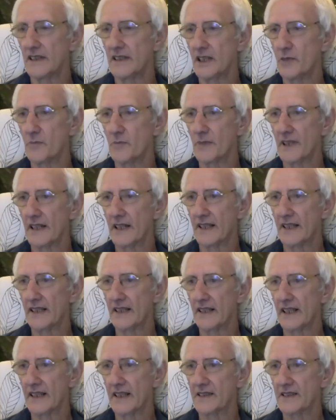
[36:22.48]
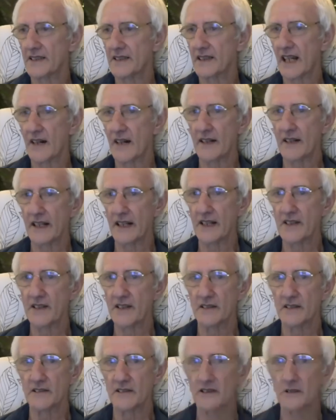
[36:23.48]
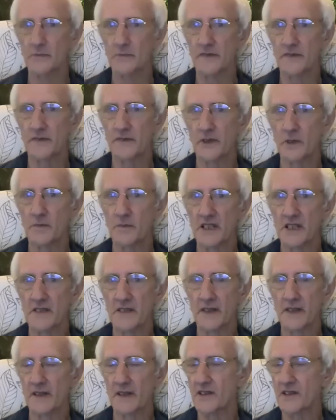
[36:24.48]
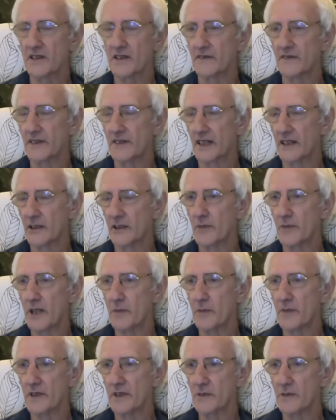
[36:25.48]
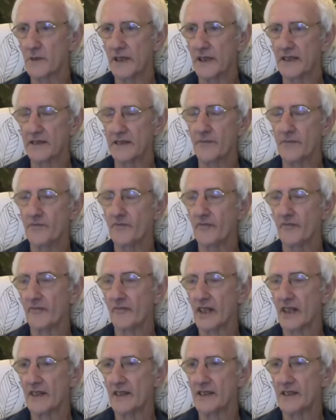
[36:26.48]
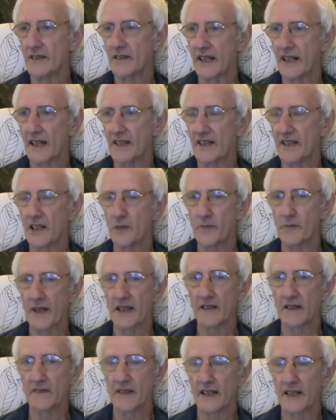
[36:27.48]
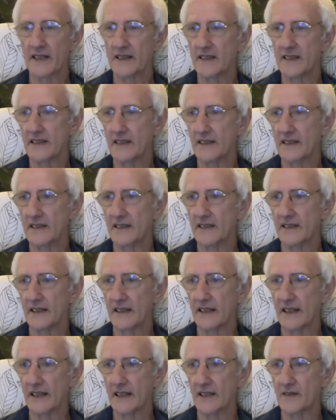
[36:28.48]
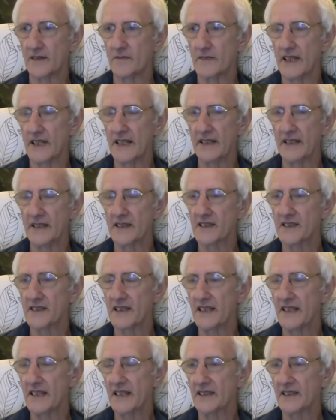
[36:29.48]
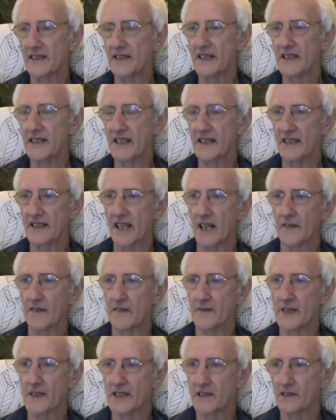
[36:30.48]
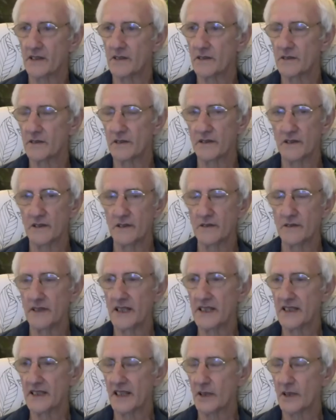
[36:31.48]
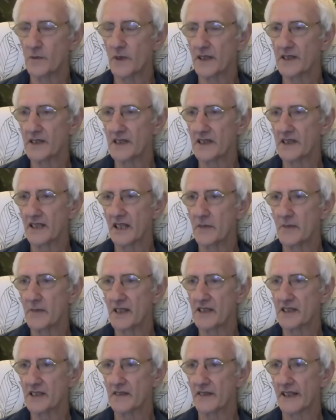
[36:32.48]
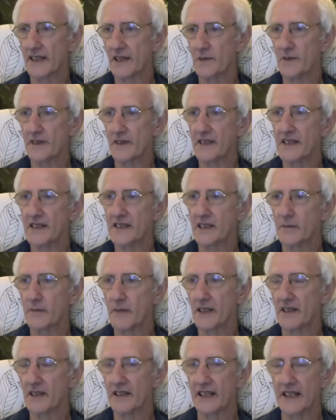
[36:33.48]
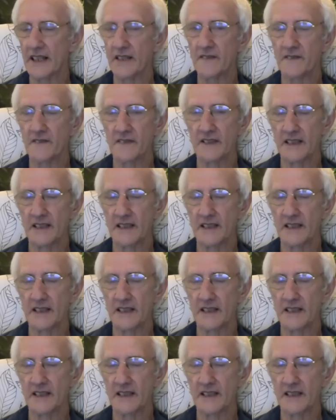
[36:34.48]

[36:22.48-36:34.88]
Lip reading: implying that Arunachala could perform this function for other people as well. So I think Bhagavan, in conceding that he didn't have a physical guru, he said once he must have had one in some other life.